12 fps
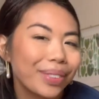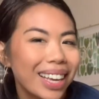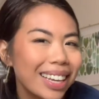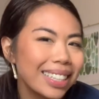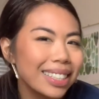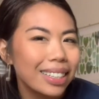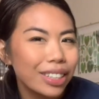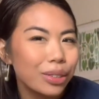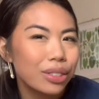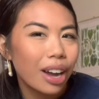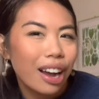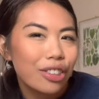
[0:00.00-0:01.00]
It's a
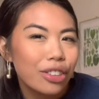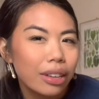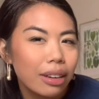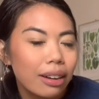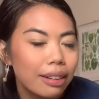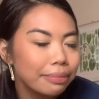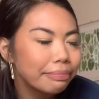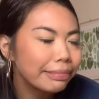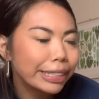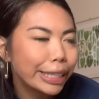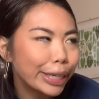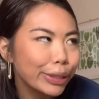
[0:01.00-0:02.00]
little dodgy,
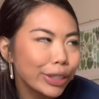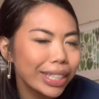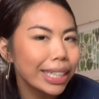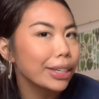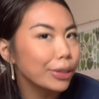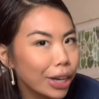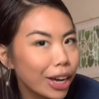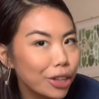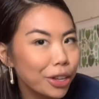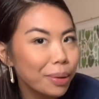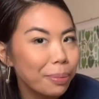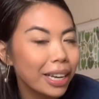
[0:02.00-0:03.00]
you know, just a little
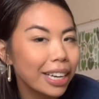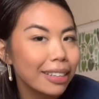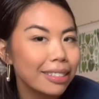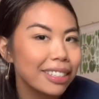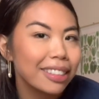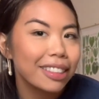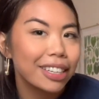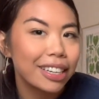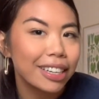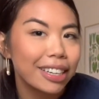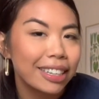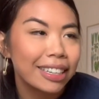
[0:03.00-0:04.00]
dodgy because
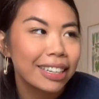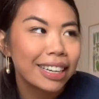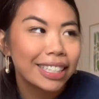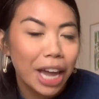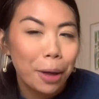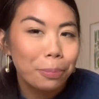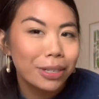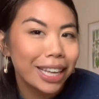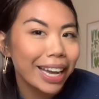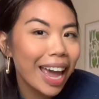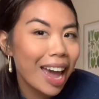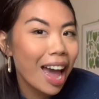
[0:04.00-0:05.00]
the tape is
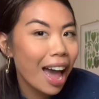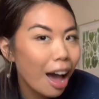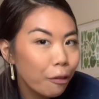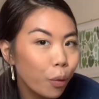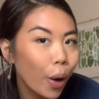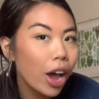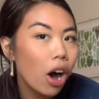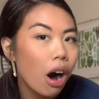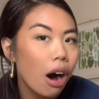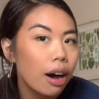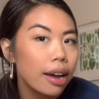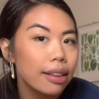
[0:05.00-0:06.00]
like halfway
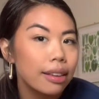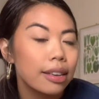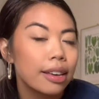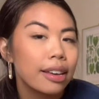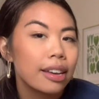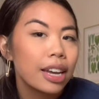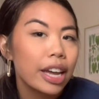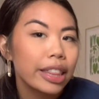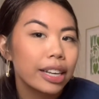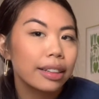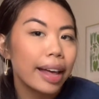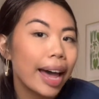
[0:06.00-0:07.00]
on
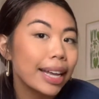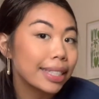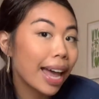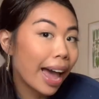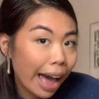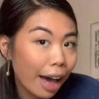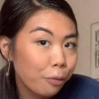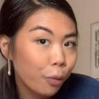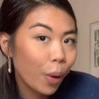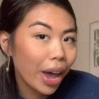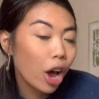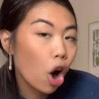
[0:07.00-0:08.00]
the glass,
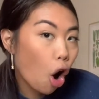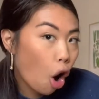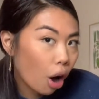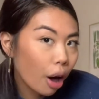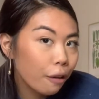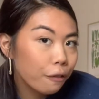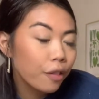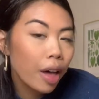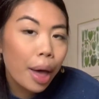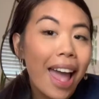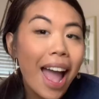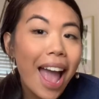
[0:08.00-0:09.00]
halfway off.
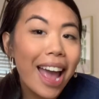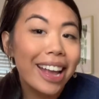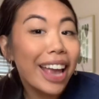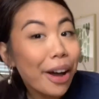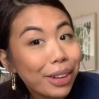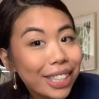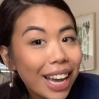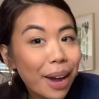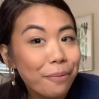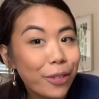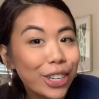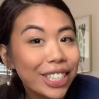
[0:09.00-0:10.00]
And now it's
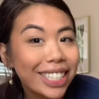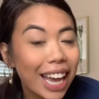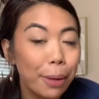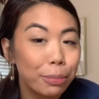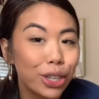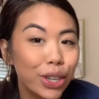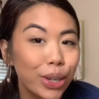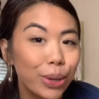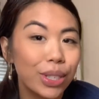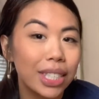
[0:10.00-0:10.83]
time for step two.